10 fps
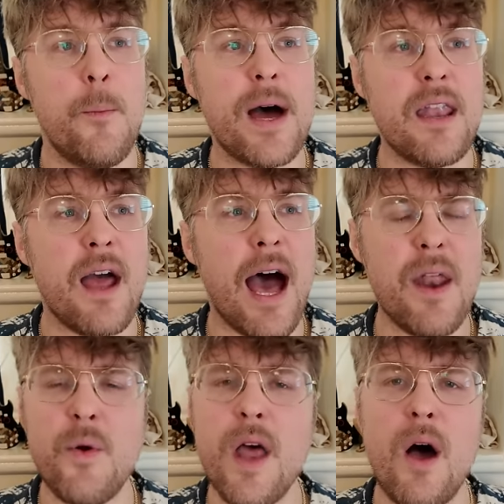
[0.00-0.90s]
But I
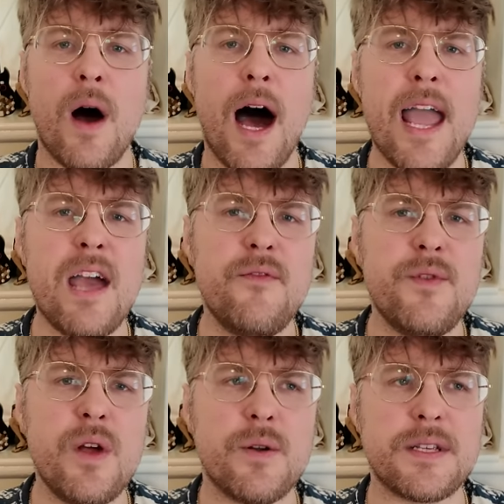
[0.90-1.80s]
don't know. I have
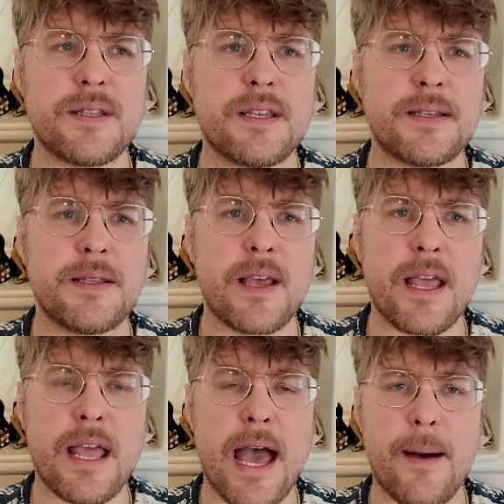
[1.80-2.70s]
noticed this
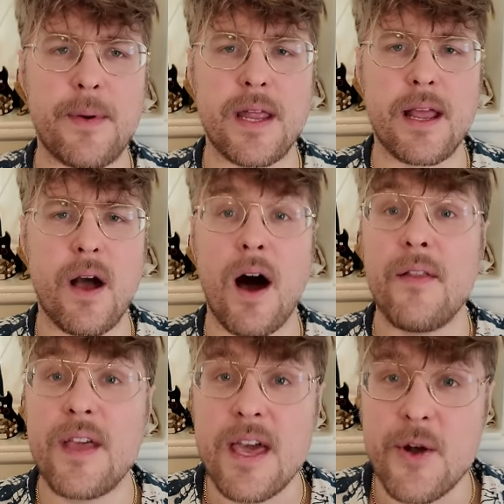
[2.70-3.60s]
thing happening on
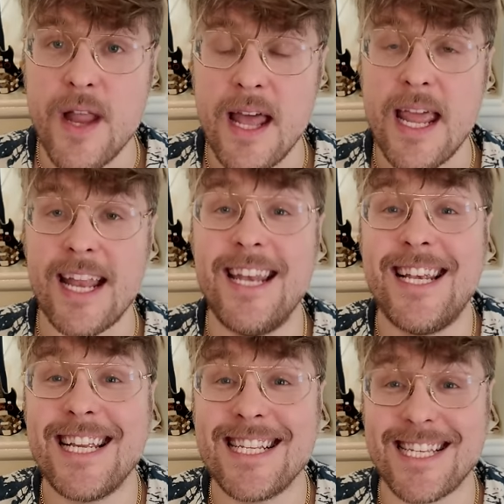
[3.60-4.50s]
the internet and in